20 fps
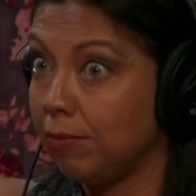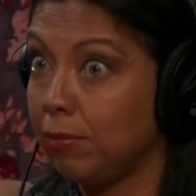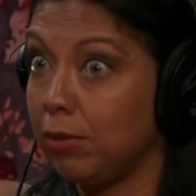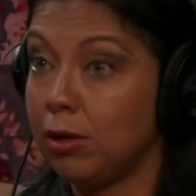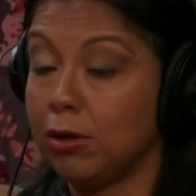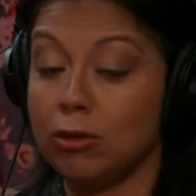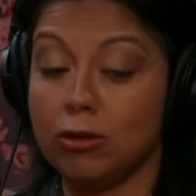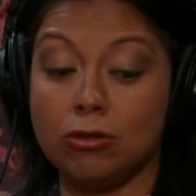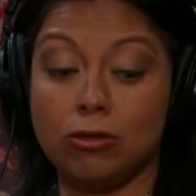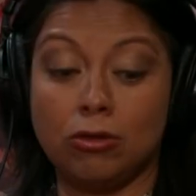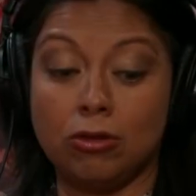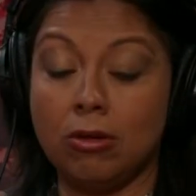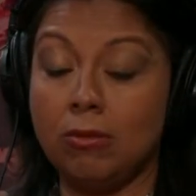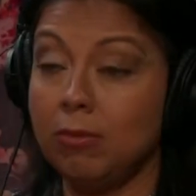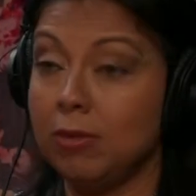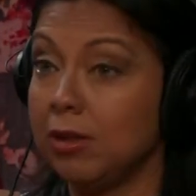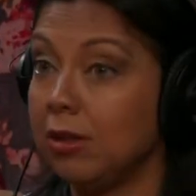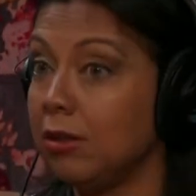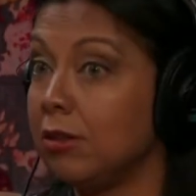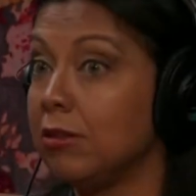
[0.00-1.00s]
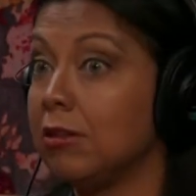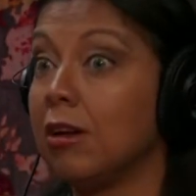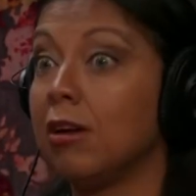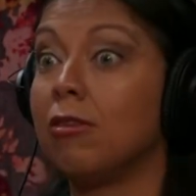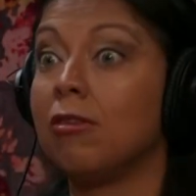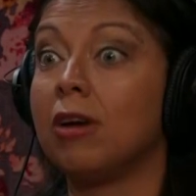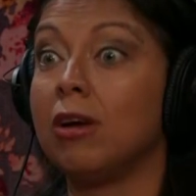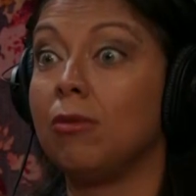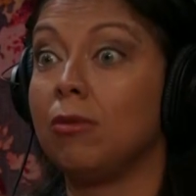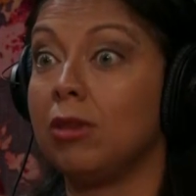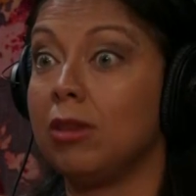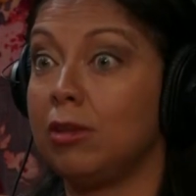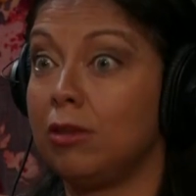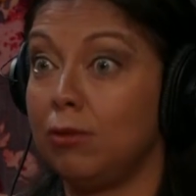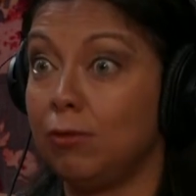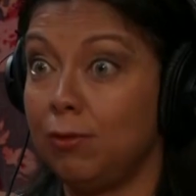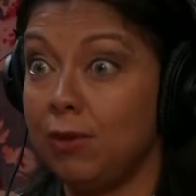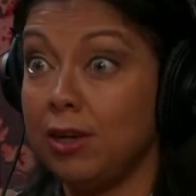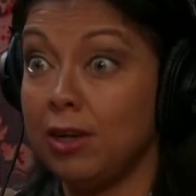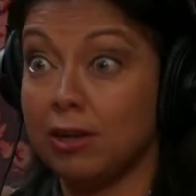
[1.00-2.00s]
because something is not right with
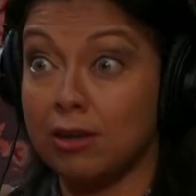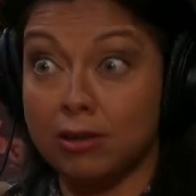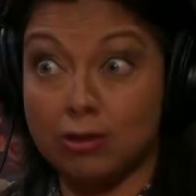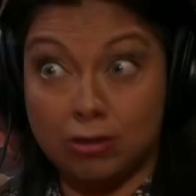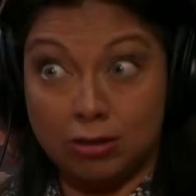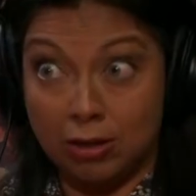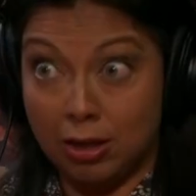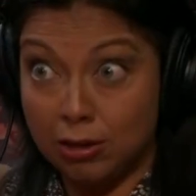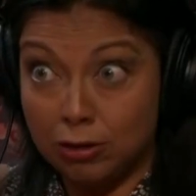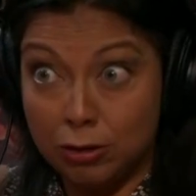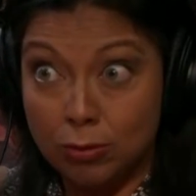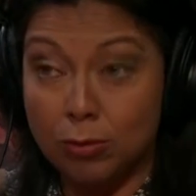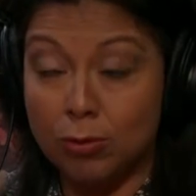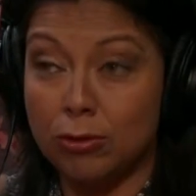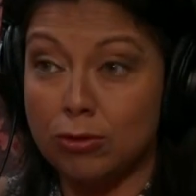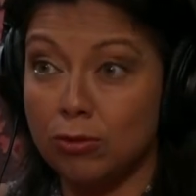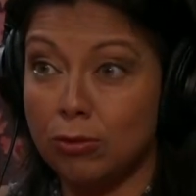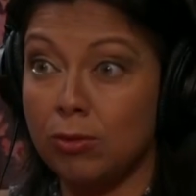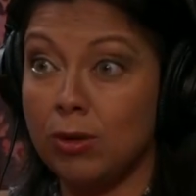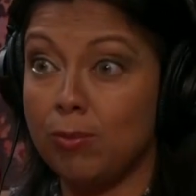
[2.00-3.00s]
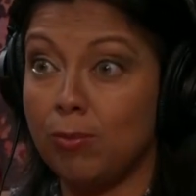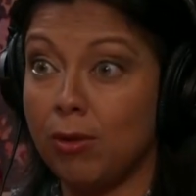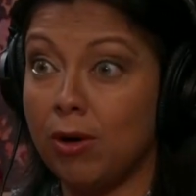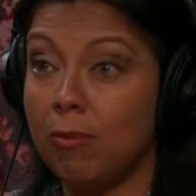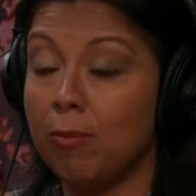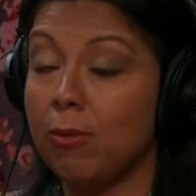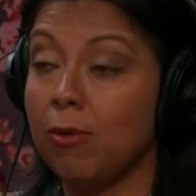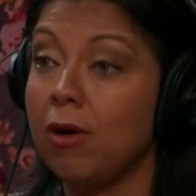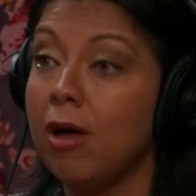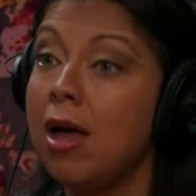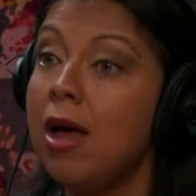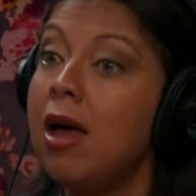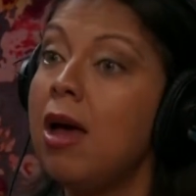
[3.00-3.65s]
this finger. It's not supposed to be purple.